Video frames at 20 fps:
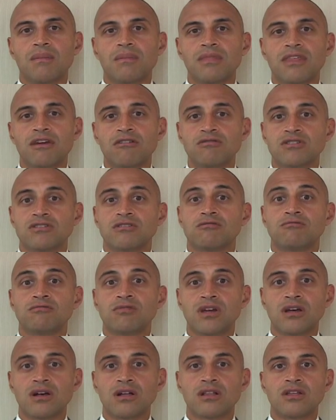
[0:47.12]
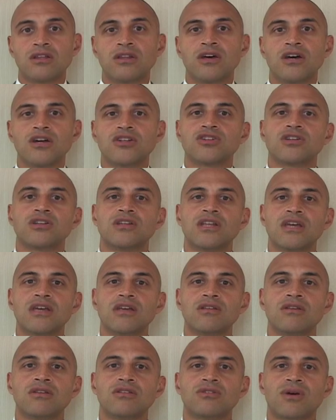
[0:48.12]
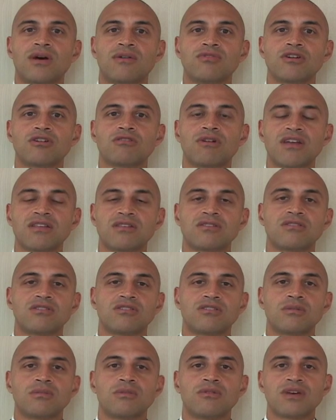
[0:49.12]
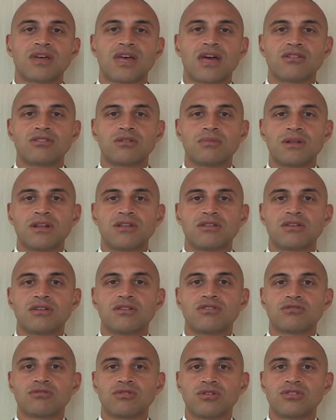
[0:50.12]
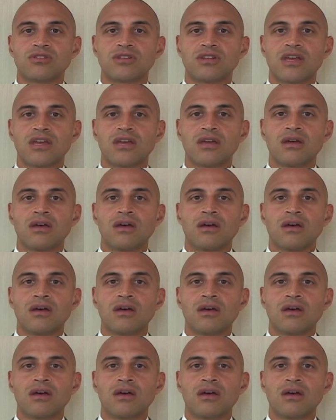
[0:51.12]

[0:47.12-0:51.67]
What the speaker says: there is a real and urgent need to have a greater system of accountability and scrutiny